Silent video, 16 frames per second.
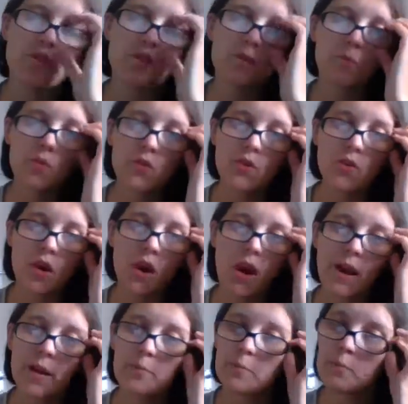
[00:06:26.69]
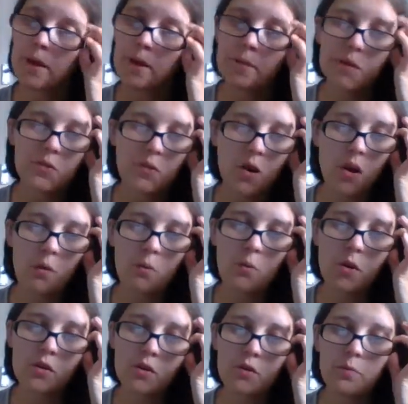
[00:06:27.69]
to subscribe, maybe try a
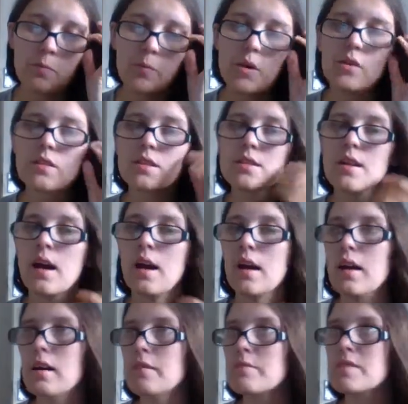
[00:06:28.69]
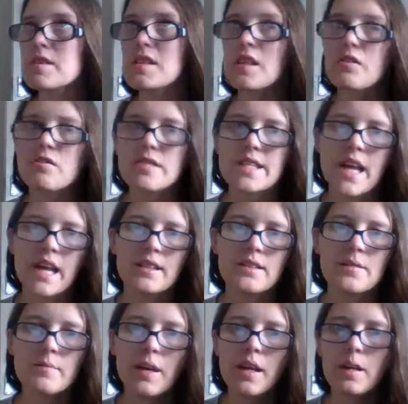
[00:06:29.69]
one-off box. Secret
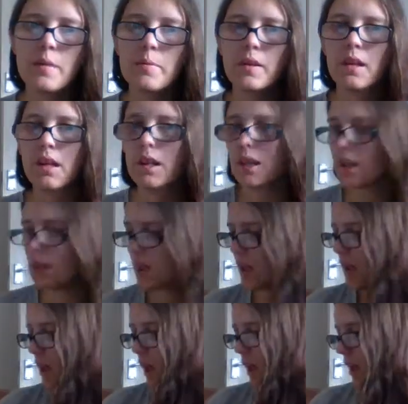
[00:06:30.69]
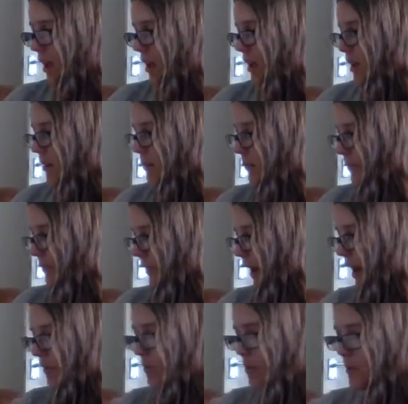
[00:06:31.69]
Santa maybe.
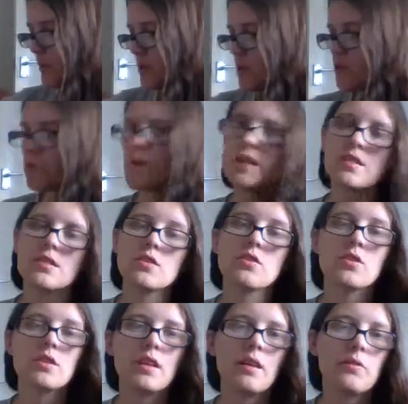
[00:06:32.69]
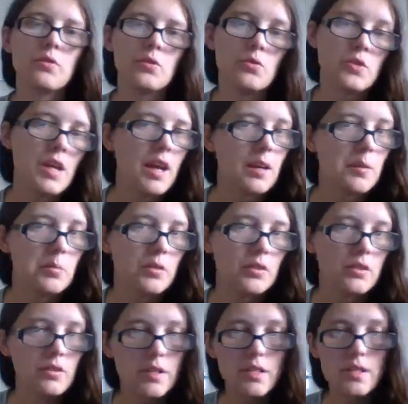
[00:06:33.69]
Have them as sweets that you can have on your table
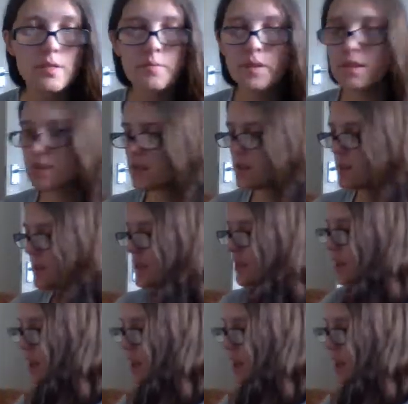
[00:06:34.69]
at Christmas.